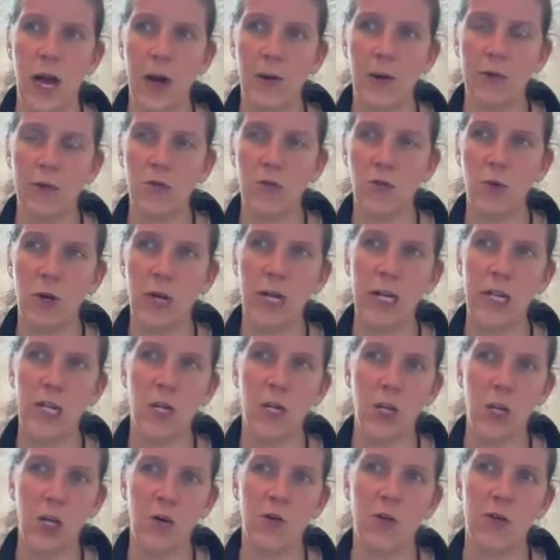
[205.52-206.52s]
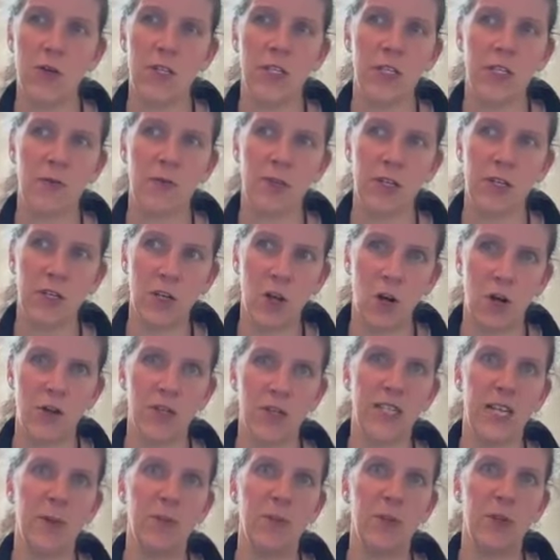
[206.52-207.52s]
I was really curious of this
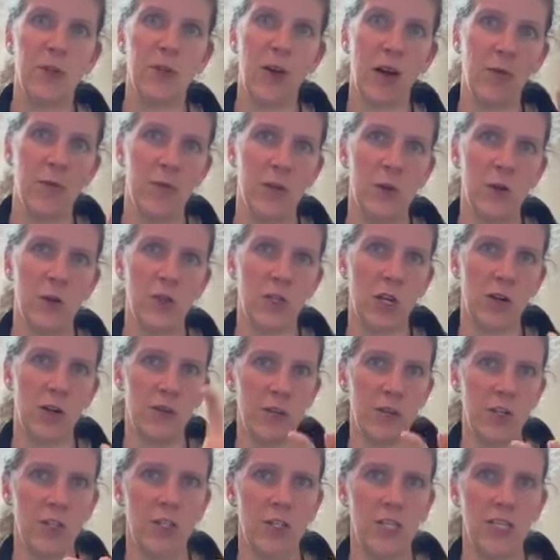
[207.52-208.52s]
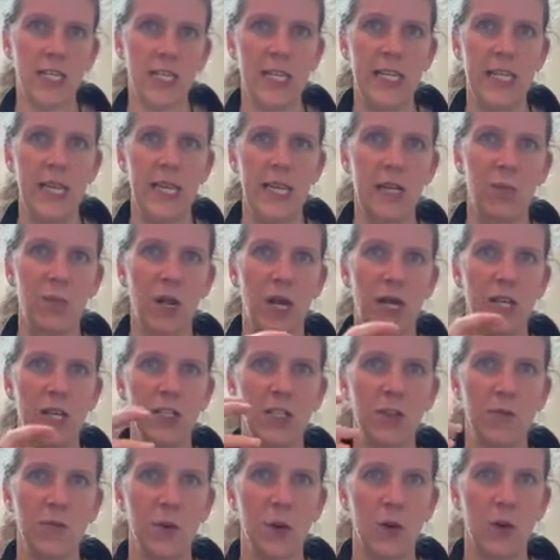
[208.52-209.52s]
concept of how functional diversity then
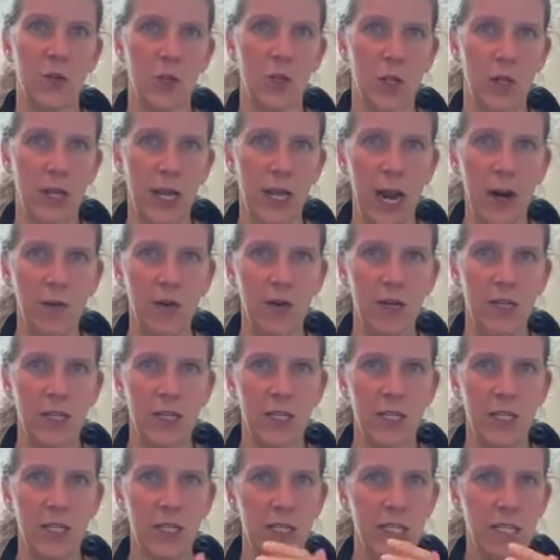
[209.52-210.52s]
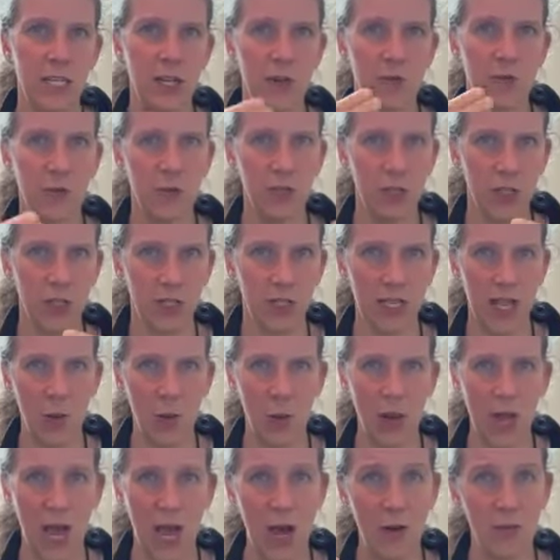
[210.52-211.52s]
applies to functional character, these differences
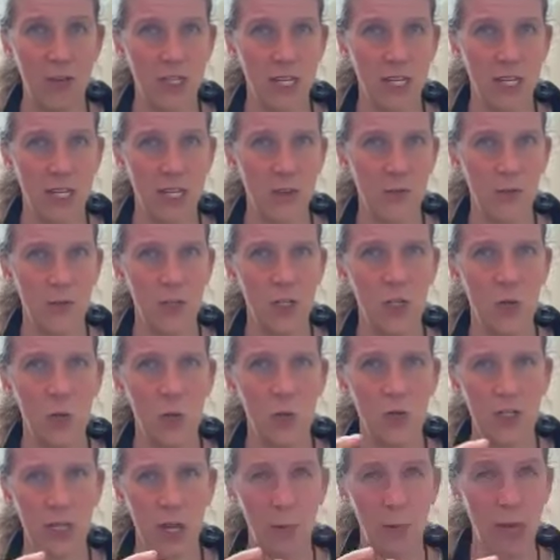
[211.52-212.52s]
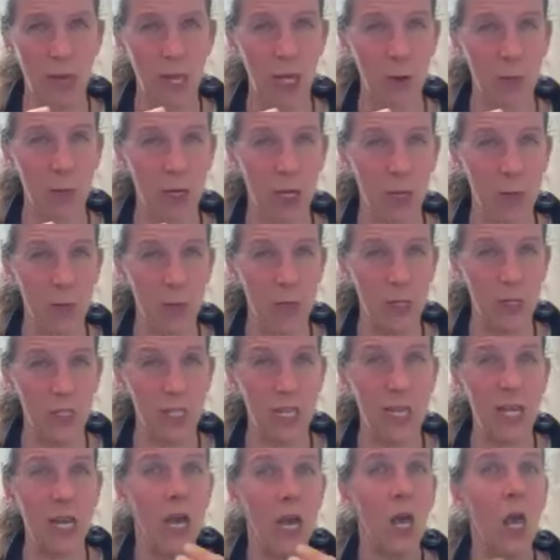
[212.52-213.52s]
that we have as individuals that make up a
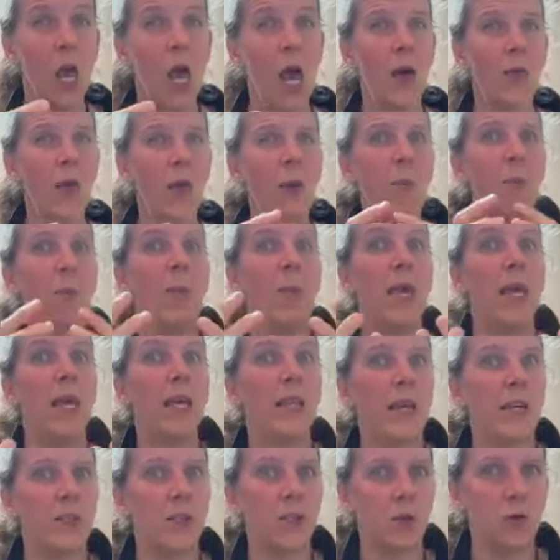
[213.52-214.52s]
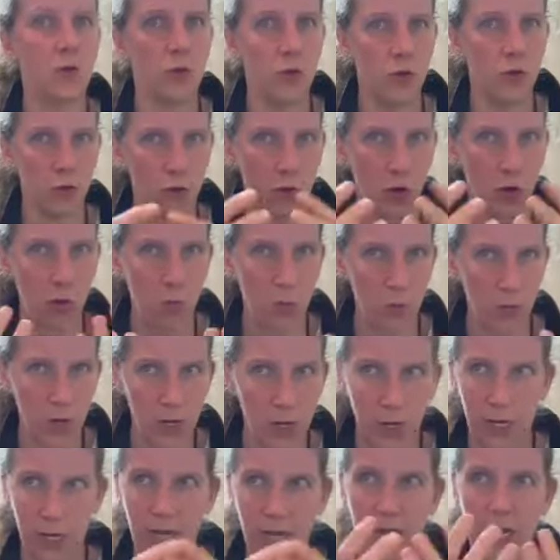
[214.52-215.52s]
community, and then make that social group
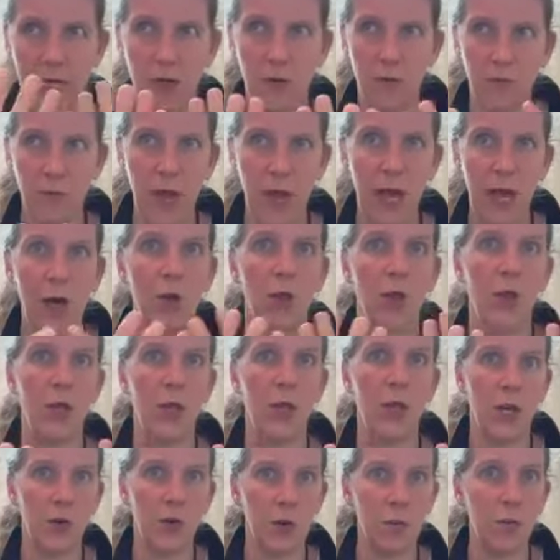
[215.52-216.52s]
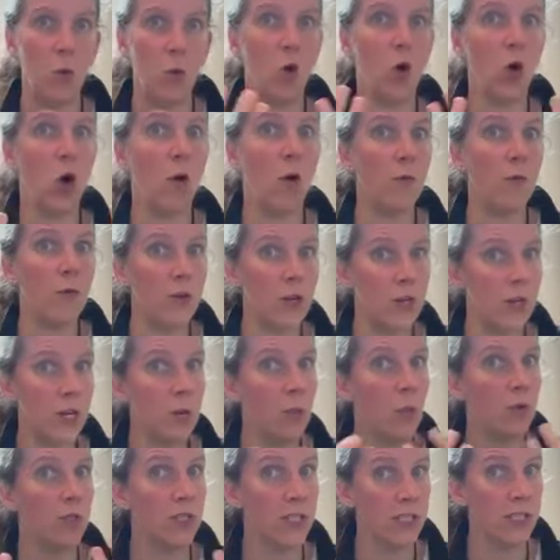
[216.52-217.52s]
kind of healthier and more
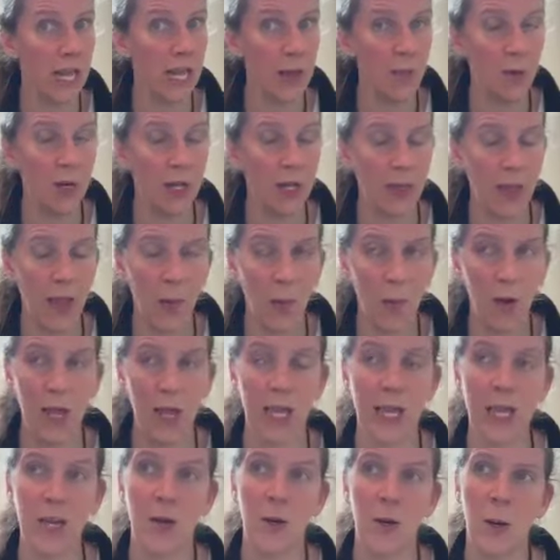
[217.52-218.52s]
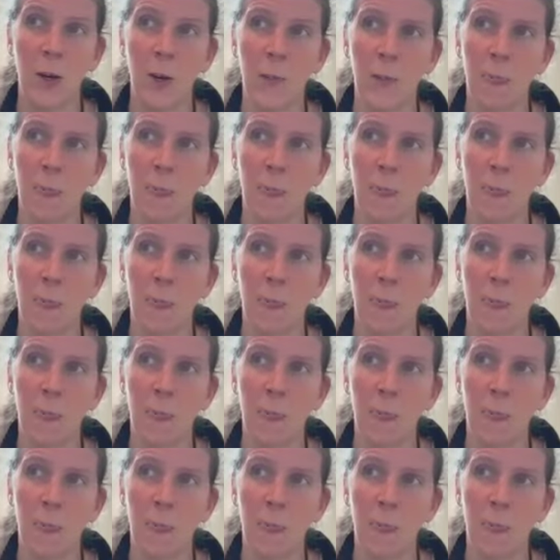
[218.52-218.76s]
confident and more stable in that way.